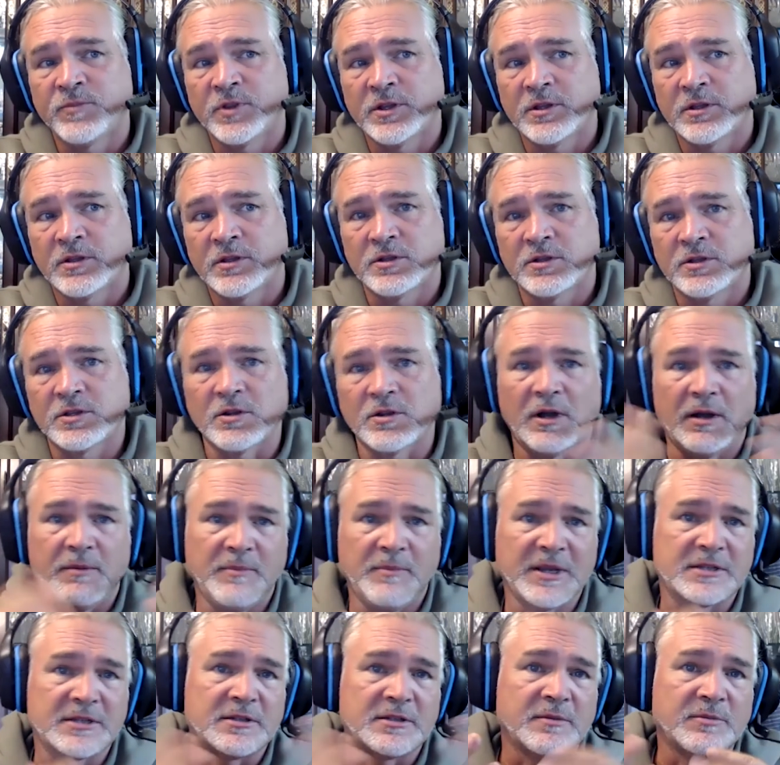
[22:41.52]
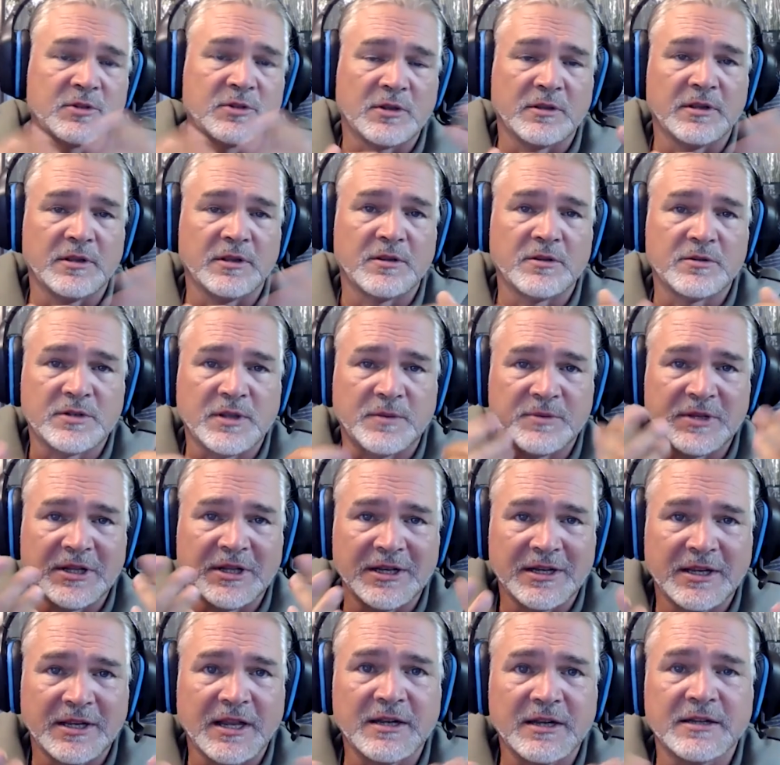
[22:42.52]
So I mix them so that there's something
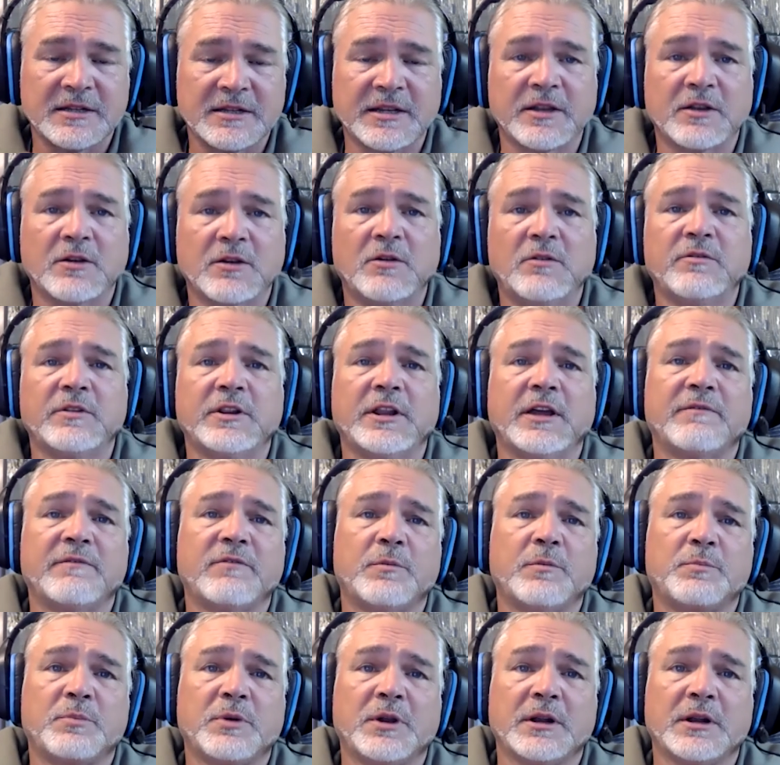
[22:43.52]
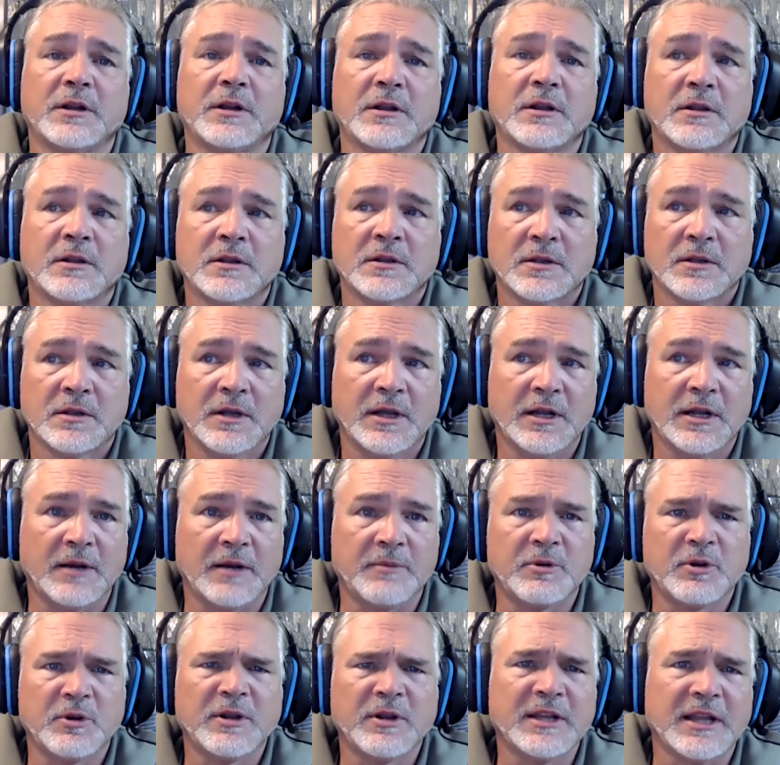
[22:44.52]
to kind of take over that footprint. And I'm
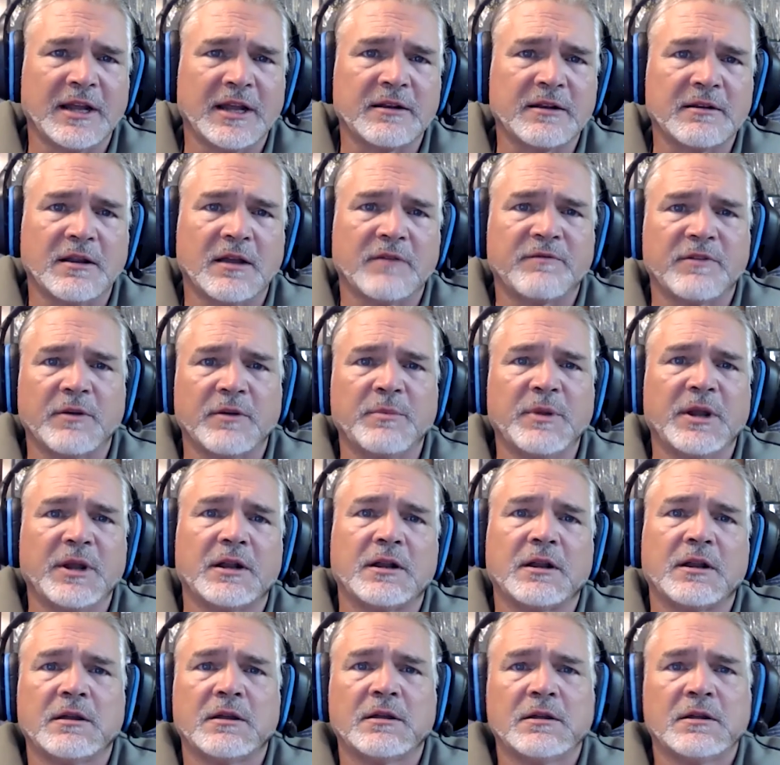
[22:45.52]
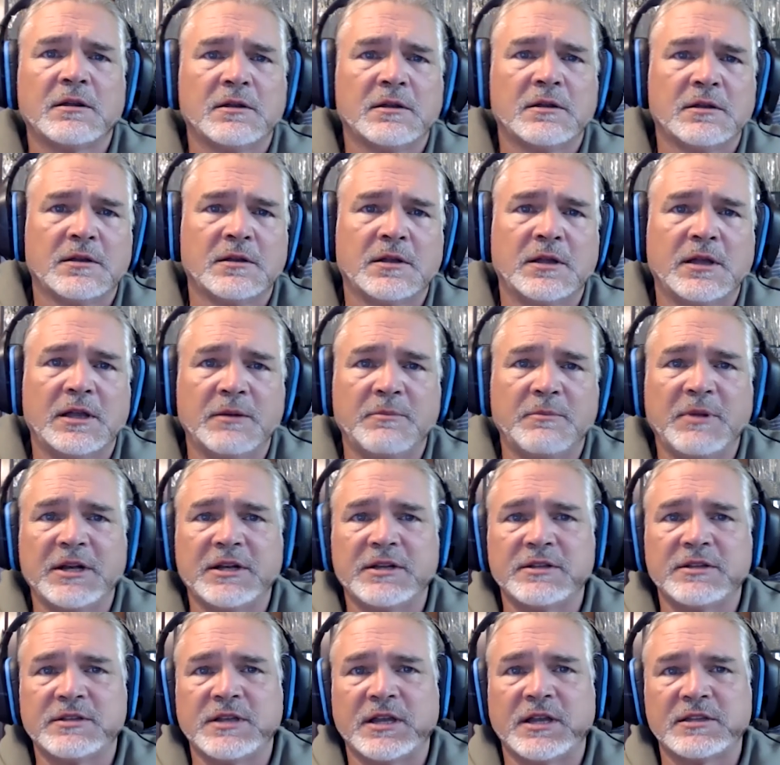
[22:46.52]
doing that a fair bit in my
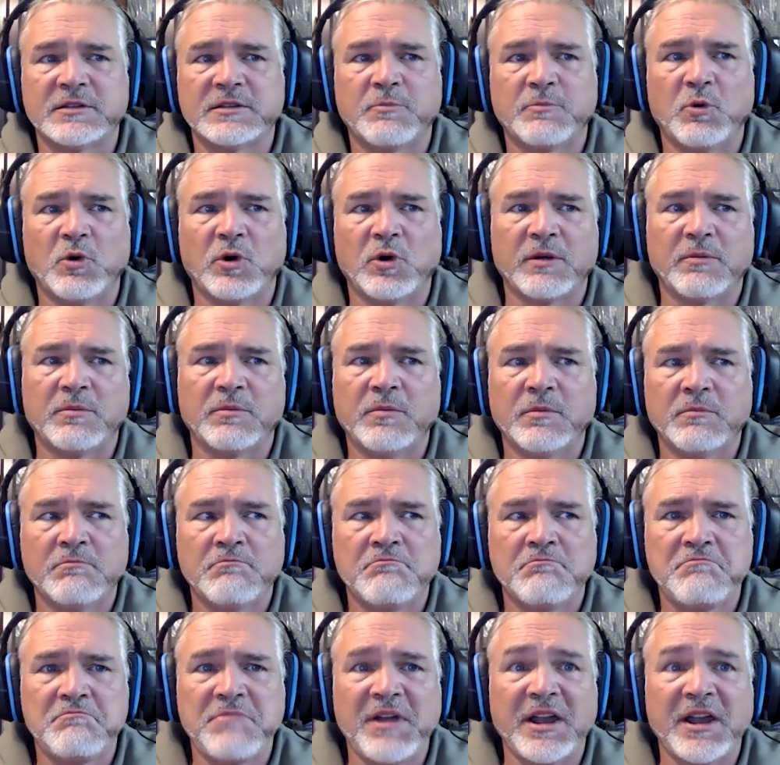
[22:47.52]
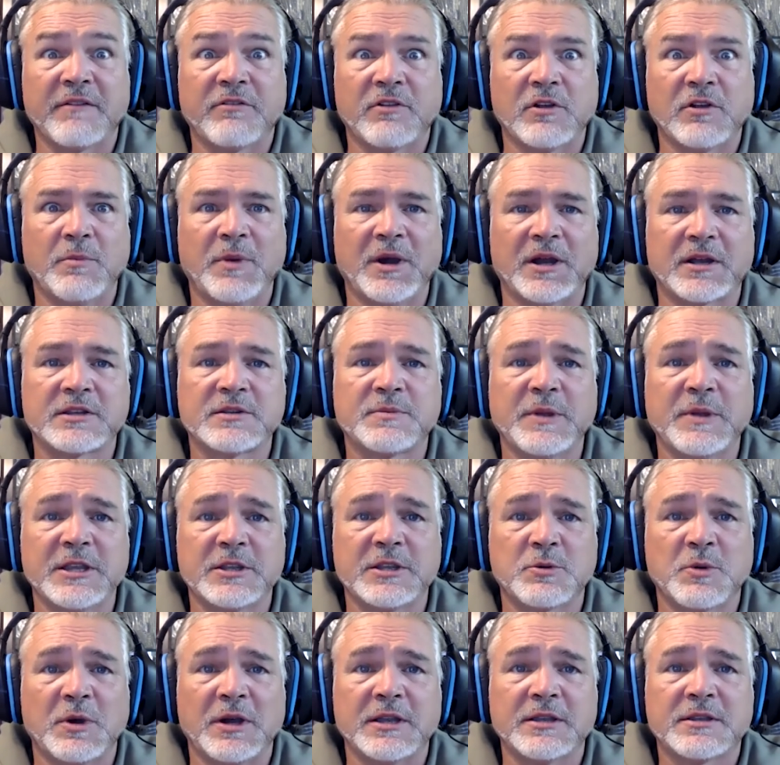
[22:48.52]
designs, more bang for your buck
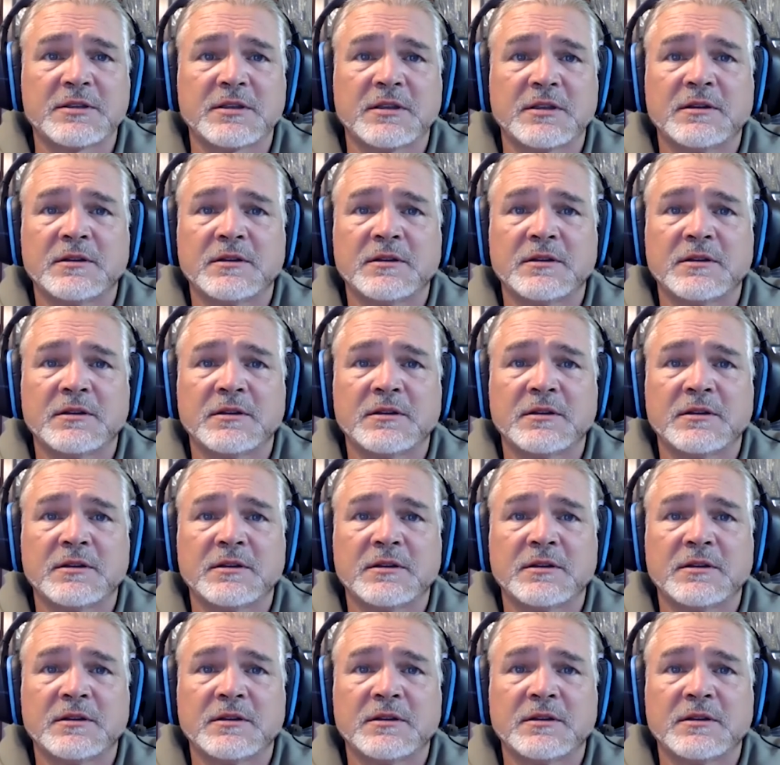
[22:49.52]
space-wise.